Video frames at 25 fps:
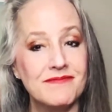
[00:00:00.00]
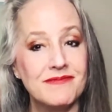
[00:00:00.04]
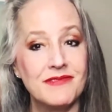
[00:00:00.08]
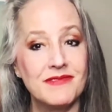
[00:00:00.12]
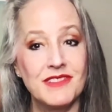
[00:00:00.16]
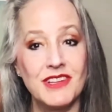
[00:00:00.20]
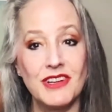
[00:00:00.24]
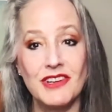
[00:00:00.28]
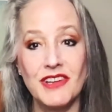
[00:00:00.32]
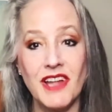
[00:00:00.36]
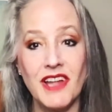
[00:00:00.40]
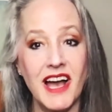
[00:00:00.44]

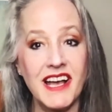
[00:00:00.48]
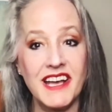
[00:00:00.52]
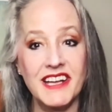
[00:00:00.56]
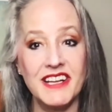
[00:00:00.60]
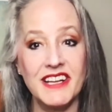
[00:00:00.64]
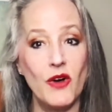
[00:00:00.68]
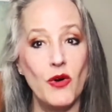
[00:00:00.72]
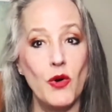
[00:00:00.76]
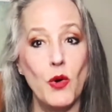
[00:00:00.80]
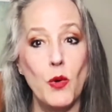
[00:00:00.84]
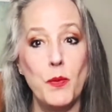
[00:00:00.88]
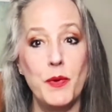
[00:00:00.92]
They're not going
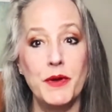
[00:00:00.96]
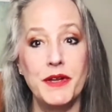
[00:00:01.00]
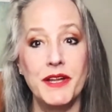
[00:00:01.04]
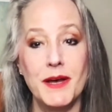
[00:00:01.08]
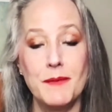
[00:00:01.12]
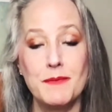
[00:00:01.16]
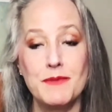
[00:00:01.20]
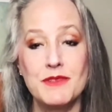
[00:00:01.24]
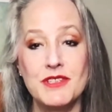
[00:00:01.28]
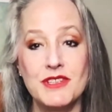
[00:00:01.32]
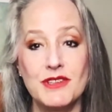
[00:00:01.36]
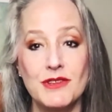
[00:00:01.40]
to open
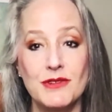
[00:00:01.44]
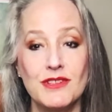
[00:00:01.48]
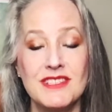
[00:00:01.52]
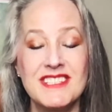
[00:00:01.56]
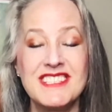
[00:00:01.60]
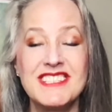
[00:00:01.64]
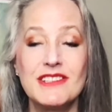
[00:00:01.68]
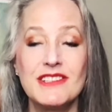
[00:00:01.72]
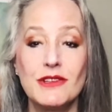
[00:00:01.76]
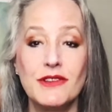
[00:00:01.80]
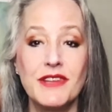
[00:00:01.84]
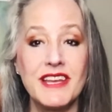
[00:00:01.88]
up to you
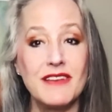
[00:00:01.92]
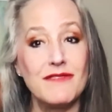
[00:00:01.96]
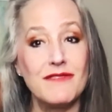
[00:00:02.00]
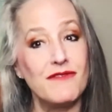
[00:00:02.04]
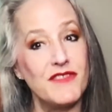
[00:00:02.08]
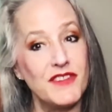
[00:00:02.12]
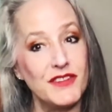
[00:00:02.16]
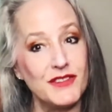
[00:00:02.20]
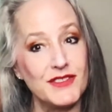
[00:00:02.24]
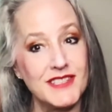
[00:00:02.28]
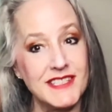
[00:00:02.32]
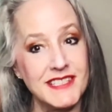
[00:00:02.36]
until they
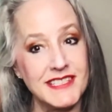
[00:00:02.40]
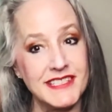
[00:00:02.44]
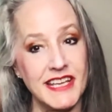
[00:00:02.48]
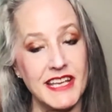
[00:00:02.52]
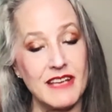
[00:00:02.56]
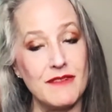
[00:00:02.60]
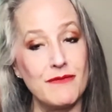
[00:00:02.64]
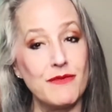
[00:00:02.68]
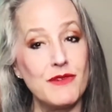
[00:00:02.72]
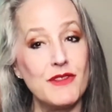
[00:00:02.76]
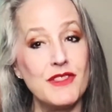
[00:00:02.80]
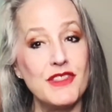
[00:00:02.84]
feel
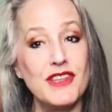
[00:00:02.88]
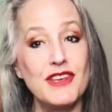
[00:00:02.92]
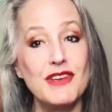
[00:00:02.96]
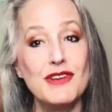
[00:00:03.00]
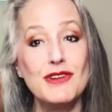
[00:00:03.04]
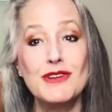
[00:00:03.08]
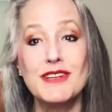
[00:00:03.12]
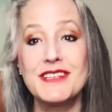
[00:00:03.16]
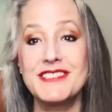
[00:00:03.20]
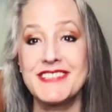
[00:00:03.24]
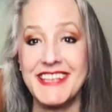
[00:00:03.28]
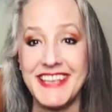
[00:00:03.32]
safe with
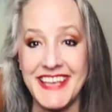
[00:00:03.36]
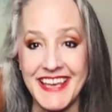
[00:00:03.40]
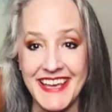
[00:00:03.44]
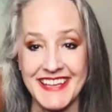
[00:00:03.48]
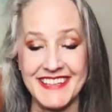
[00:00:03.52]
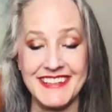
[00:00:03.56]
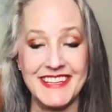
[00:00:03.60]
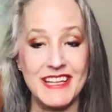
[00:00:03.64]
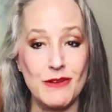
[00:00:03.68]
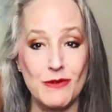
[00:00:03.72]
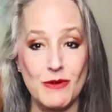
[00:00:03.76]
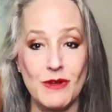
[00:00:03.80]
you. Because
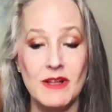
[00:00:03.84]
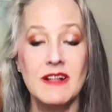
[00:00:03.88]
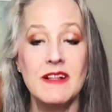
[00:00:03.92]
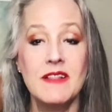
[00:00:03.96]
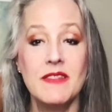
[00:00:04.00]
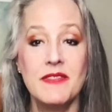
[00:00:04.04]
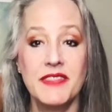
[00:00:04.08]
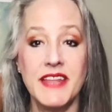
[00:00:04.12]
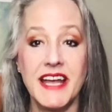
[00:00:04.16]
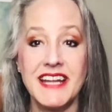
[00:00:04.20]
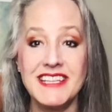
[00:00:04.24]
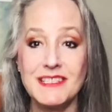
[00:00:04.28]
again,
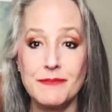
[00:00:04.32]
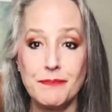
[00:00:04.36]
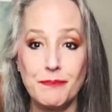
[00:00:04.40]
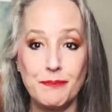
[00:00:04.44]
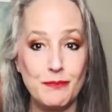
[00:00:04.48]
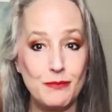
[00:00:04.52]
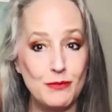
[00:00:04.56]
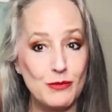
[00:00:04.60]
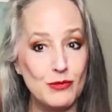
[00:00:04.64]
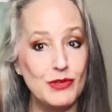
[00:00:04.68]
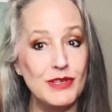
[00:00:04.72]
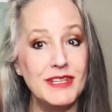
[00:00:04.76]
that's
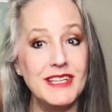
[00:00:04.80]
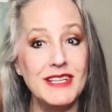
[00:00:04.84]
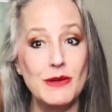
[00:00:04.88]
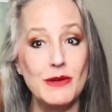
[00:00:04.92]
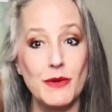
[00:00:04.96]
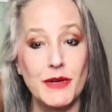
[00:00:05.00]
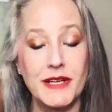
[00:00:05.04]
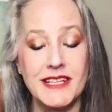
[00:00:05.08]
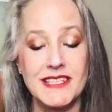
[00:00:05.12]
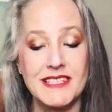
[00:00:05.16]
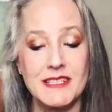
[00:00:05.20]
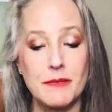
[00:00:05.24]
really
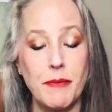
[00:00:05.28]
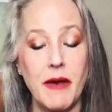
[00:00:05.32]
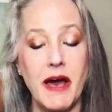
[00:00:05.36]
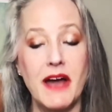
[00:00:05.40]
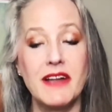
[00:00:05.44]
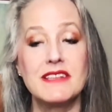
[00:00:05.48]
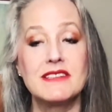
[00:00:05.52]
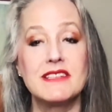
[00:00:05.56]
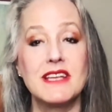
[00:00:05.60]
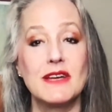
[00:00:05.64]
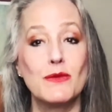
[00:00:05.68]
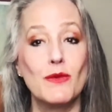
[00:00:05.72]
what it's about,
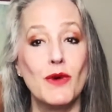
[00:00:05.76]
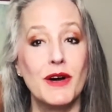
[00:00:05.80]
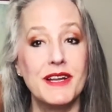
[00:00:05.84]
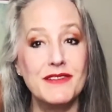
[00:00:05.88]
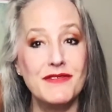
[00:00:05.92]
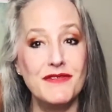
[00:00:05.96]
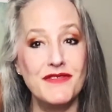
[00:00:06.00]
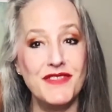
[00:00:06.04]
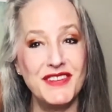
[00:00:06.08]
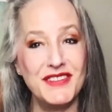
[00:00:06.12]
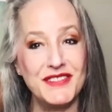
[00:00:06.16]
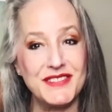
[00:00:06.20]
is I want
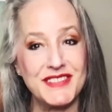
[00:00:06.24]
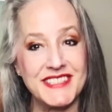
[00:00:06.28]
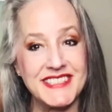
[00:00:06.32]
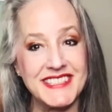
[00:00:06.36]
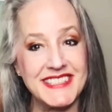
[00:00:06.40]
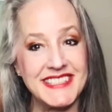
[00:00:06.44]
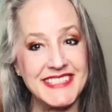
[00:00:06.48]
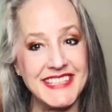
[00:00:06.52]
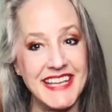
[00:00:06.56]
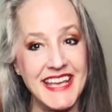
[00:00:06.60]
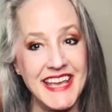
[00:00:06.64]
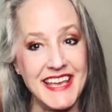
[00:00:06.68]
to feel
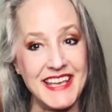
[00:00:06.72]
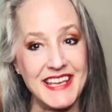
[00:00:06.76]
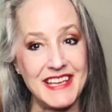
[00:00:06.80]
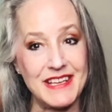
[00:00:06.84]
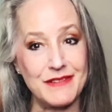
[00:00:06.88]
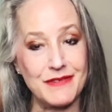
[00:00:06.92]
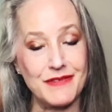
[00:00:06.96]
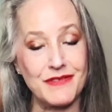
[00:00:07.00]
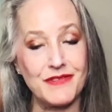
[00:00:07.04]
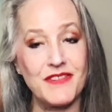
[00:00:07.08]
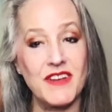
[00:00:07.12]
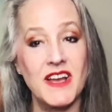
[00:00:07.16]

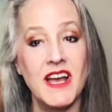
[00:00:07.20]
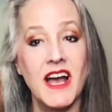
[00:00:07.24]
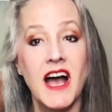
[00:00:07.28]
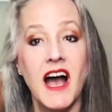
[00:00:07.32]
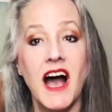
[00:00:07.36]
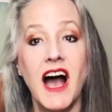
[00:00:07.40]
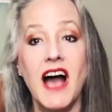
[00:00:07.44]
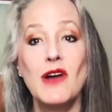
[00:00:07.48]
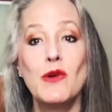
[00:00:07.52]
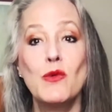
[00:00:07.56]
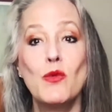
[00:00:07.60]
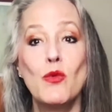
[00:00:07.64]
safe.
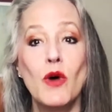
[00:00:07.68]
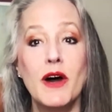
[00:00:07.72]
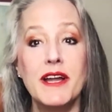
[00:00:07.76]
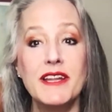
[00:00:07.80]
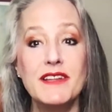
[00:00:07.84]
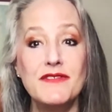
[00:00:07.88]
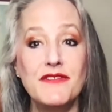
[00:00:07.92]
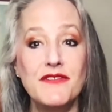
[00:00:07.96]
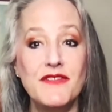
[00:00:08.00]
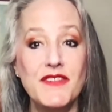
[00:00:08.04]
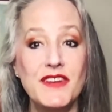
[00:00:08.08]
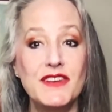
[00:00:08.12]
I want
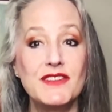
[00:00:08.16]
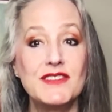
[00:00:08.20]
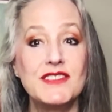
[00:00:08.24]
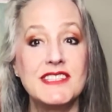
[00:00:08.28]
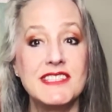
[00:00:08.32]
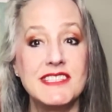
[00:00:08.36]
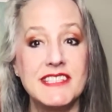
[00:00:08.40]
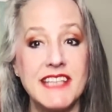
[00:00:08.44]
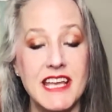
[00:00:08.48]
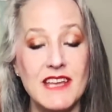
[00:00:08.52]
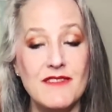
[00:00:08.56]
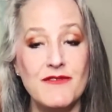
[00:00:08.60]
to feel
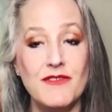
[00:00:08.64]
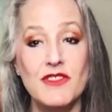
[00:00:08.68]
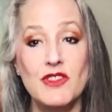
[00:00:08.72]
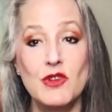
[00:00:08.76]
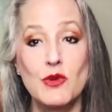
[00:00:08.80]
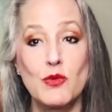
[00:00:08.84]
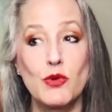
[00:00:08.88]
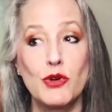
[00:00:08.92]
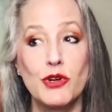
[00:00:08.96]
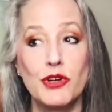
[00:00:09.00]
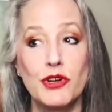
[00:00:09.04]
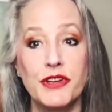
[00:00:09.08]
safe in the
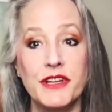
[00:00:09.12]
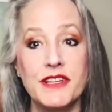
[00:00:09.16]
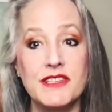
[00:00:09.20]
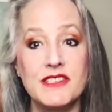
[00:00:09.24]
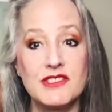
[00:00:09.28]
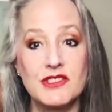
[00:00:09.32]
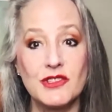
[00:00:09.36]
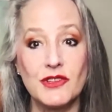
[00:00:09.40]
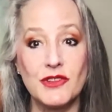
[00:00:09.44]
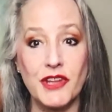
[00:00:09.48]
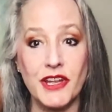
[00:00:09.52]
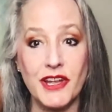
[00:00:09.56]
world. And
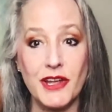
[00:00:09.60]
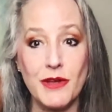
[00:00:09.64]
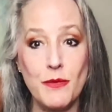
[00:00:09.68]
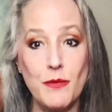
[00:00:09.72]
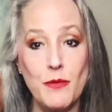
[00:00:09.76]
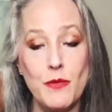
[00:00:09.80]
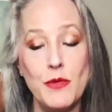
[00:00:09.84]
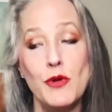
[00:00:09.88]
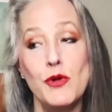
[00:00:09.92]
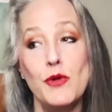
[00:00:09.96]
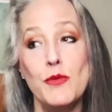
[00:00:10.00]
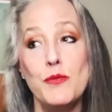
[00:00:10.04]
so they
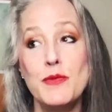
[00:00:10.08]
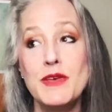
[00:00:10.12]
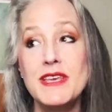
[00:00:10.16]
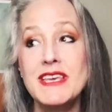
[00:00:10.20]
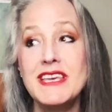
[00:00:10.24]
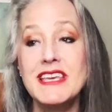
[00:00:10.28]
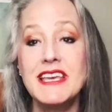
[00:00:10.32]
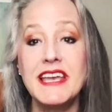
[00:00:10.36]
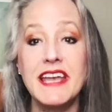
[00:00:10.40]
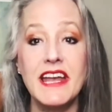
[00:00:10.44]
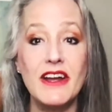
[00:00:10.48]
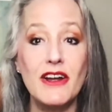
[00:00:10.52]
will
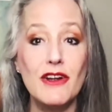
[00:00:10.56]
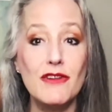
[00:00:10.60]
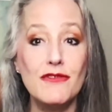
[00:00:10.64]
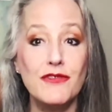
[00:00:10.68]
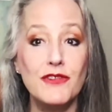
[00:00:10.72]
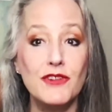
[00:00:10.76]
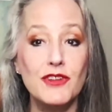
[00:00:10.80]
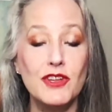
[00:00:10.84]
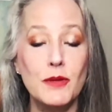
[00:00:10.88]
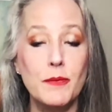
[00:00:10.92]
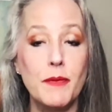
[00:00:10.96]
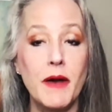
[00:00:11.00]
be
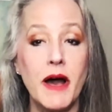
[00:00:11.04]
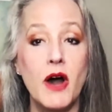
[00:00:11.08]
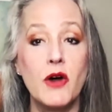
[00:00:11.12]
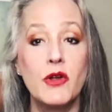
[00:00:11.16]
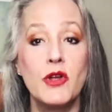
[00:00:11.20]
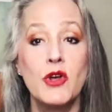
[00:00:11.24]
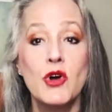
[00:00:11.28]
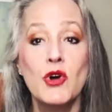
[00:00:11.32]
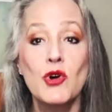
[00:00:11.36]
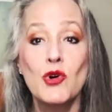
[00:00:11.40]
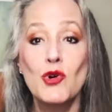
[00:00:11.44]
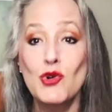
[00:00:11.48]
careful
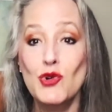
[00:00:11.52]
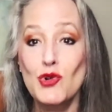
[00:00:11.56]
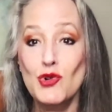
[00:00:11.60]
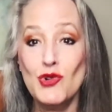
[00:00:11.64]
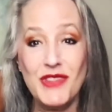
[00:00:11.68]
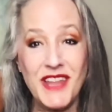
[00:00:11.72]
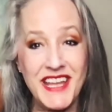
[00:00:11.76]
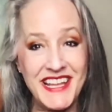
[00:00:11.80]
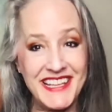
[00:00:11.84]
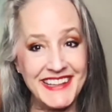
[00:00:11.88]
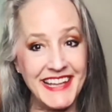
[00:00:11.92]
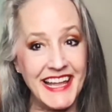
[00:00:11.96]
about who
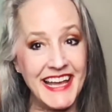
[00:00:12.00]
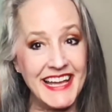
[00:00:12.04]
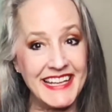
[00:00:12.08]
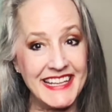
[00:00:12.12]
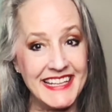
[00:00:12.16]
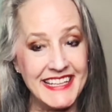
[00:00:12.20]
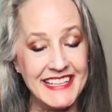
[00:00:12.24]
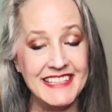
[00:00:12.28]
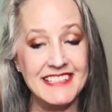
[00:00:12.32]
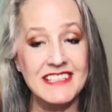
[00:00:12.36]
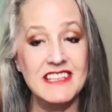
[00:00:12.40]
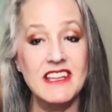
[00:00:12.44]
they let
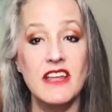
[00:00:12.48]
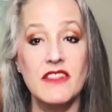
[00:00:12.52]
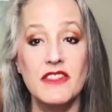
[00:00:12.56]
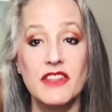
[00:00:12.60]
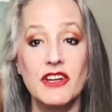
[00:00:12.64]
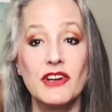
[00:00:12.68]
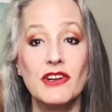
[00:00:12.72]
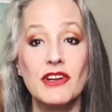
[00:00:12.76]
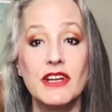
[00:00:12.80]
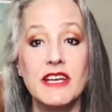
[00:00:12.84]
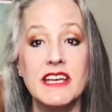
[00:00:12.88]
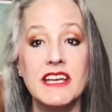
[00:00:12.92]
in
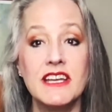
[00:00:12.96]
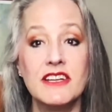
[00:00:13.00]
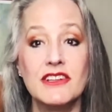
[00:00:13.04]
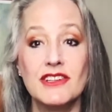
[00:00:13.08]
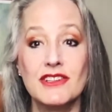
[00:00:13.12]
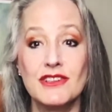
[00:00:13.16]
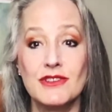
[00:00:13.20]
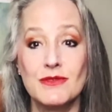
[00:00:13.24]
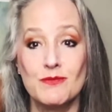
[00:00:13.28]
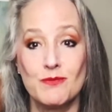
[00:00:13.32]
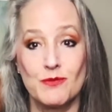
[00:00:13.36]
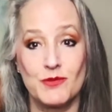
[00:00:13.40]
their
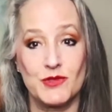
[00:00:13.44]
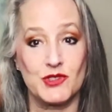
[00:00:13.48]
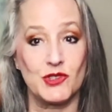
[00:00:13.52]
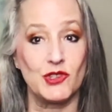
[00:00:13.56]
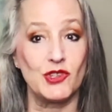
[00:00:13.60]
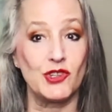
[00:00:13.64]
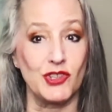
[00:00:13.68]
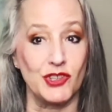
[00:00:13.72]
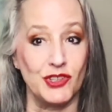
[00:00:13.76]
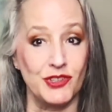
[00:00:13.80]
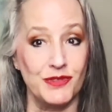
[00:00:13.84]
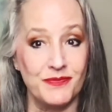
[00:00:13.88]
inner
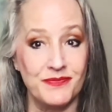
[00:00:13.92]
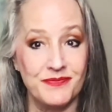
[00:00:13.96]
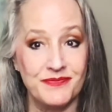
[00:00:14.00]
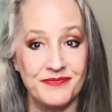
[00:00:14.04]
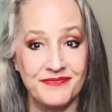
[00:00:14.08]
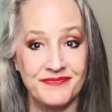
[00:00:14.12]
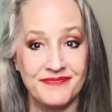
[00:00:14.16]
circle.